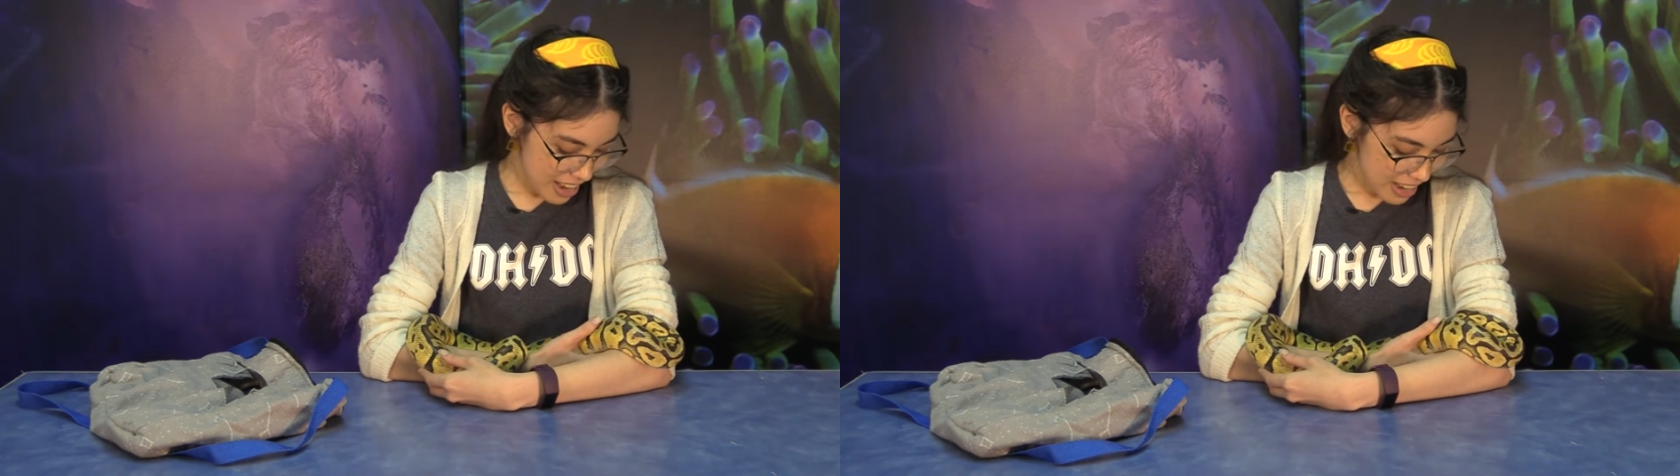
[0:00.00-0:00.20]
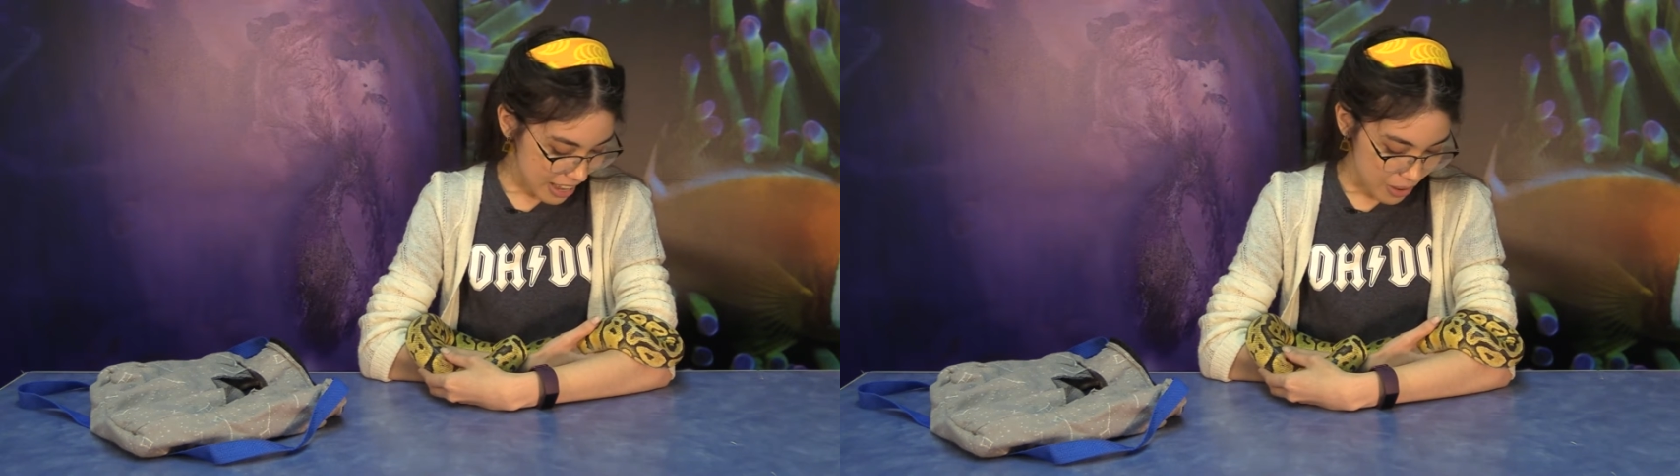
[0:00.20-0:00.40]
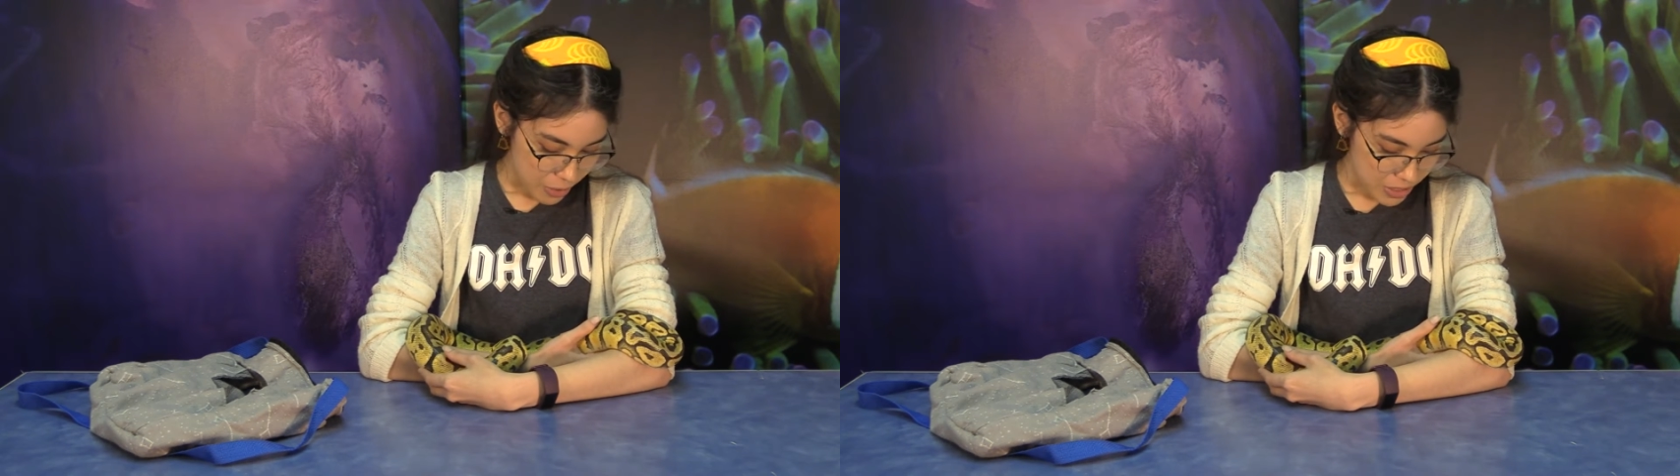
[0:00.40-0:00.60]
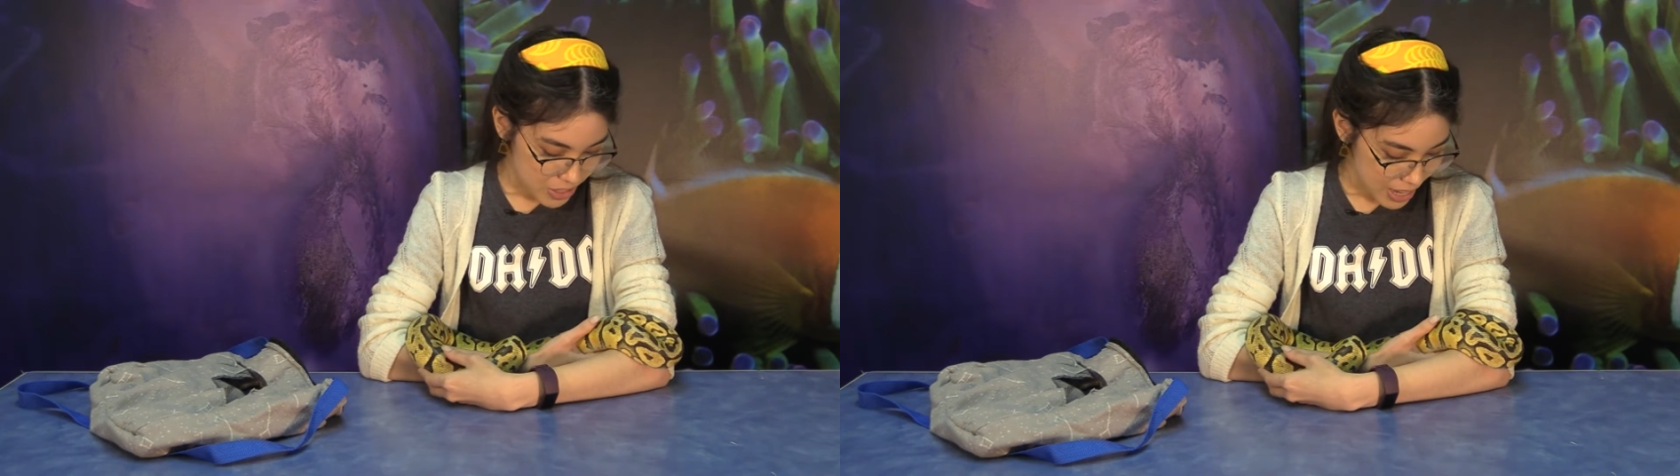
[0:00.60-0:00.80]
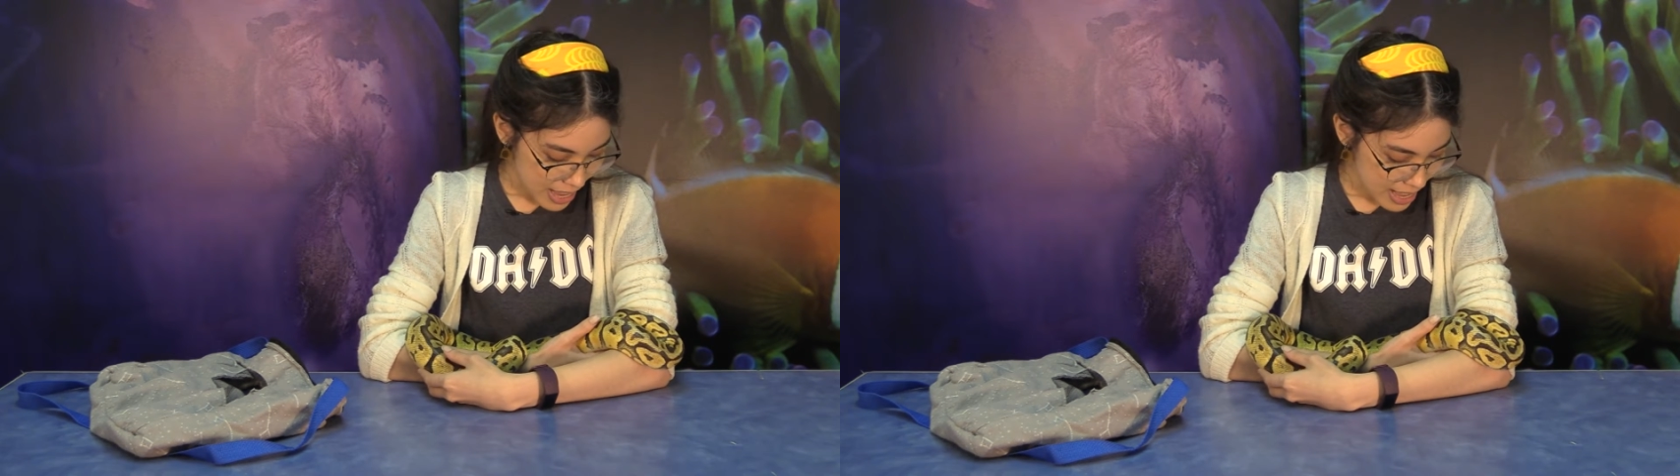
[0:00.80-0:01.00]
Now
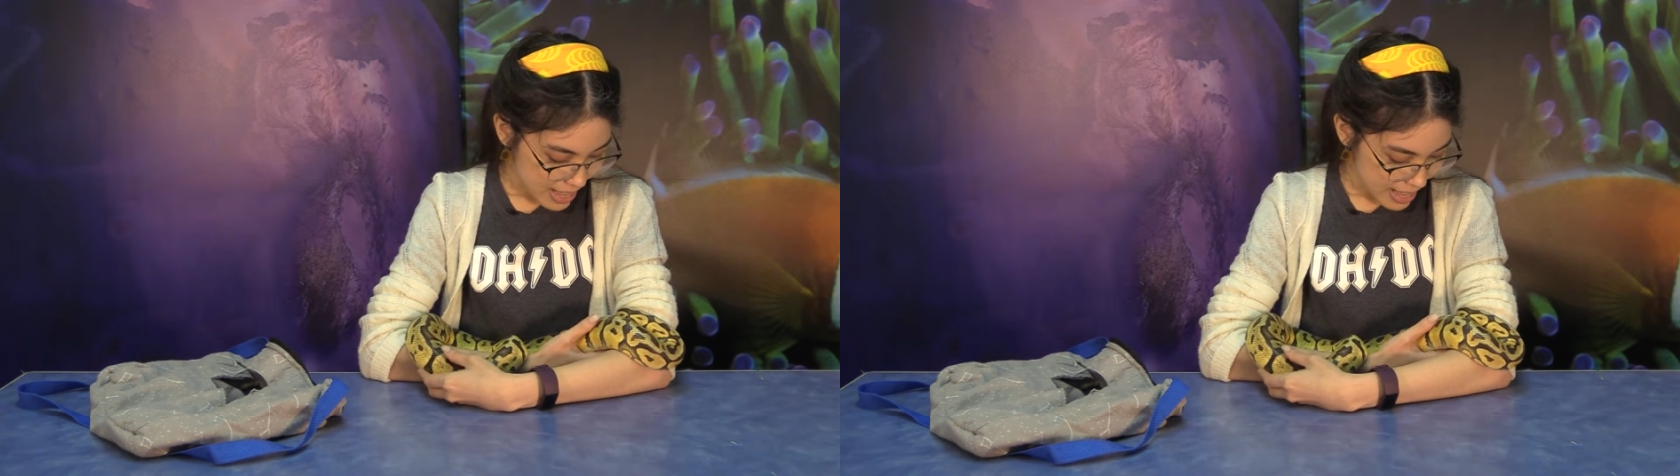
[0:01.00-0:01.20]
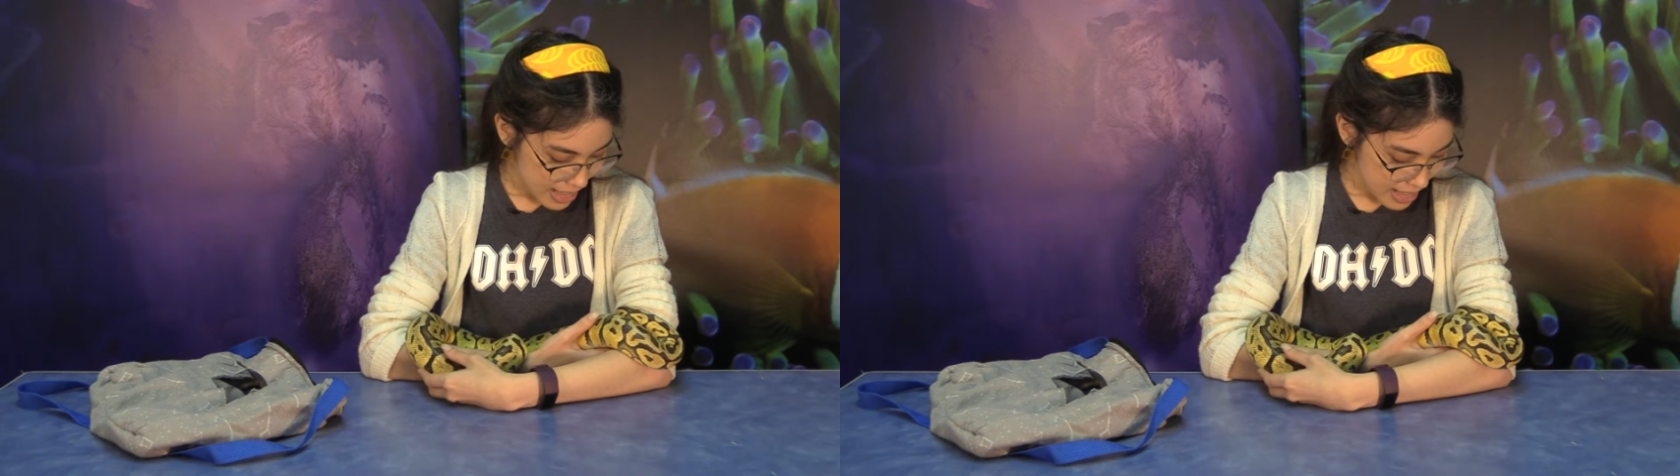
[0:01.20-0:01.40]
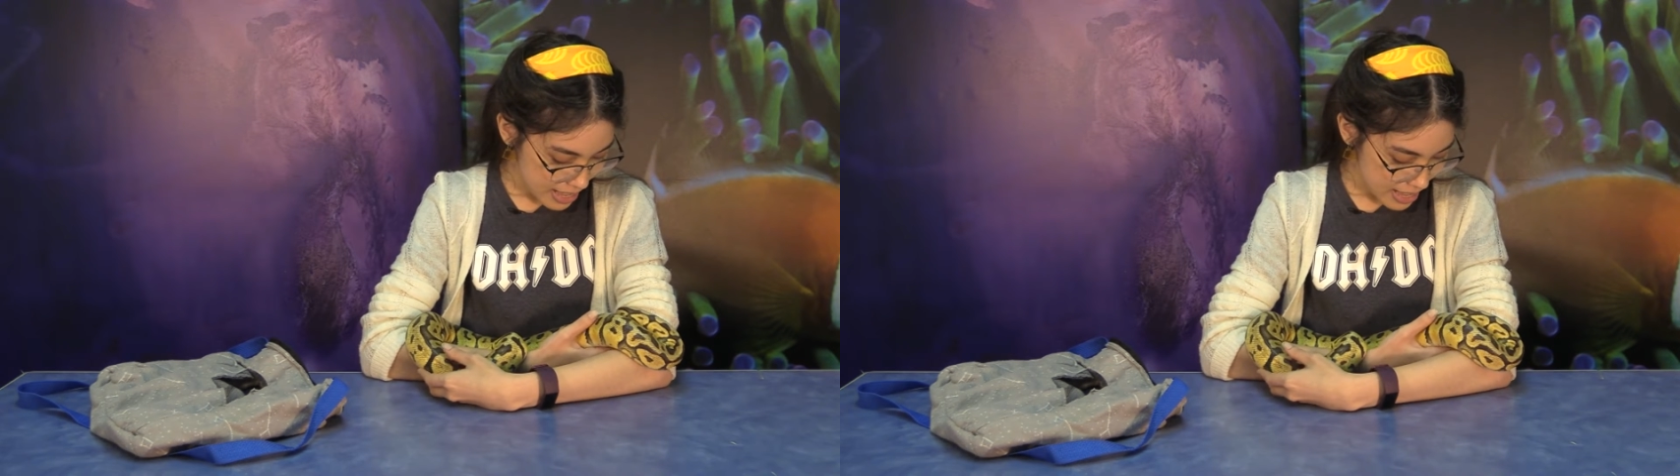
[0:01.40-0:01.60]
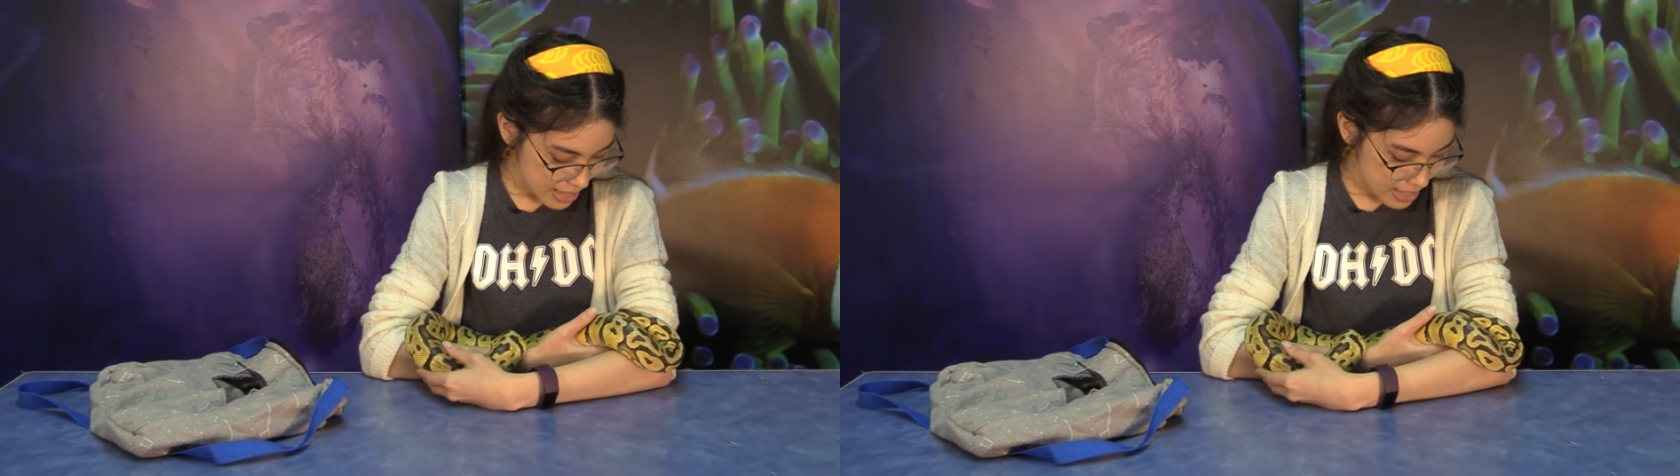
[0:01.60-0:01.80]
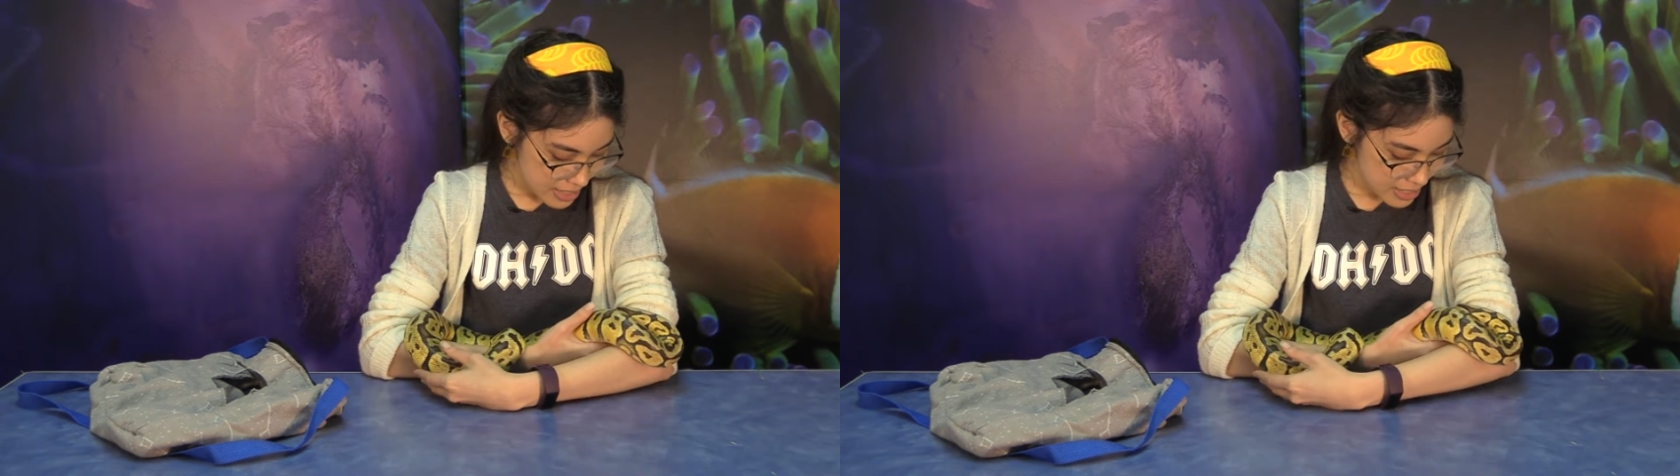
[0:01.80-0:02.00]
Jake
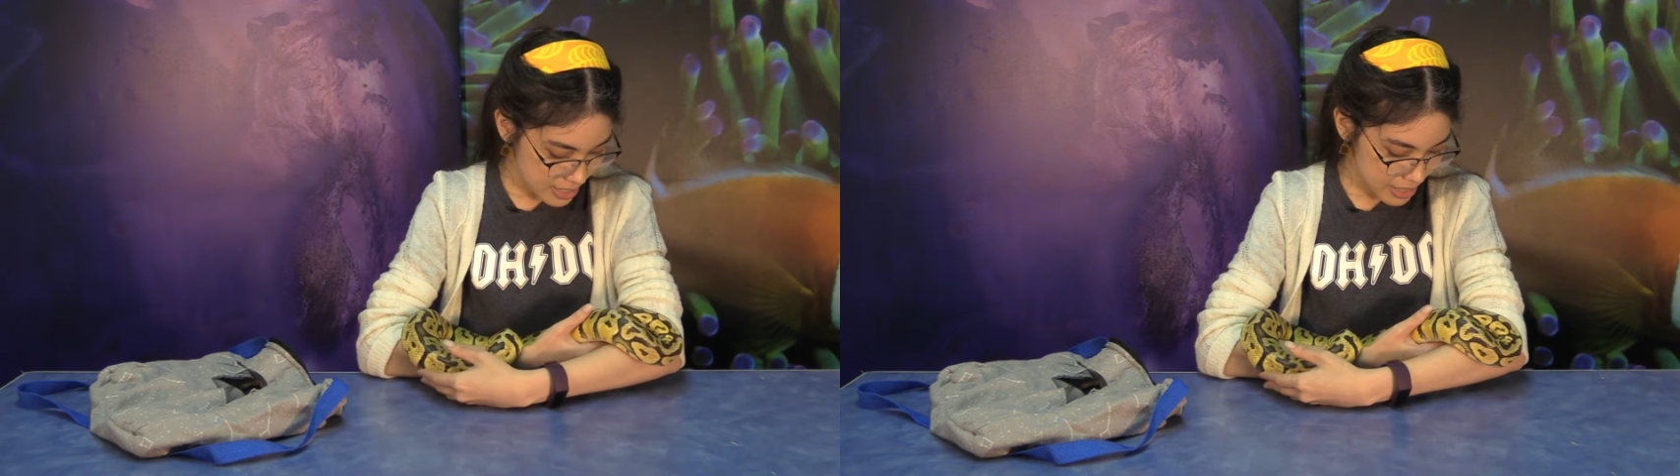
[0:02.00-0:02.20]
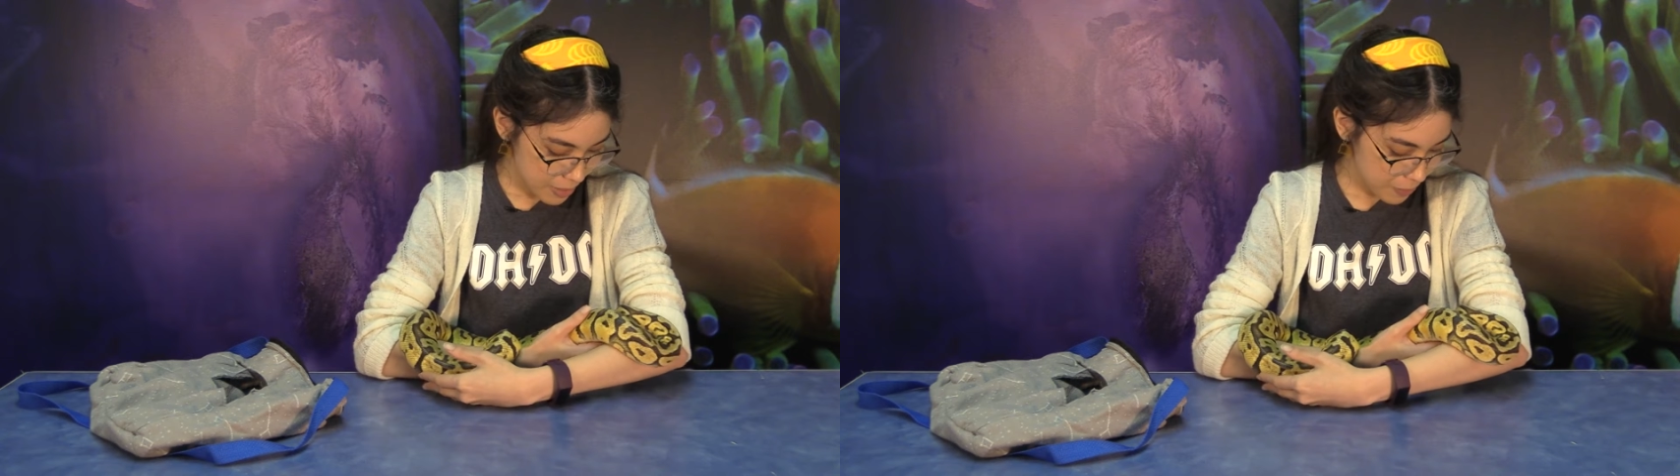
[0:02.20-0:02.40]
is,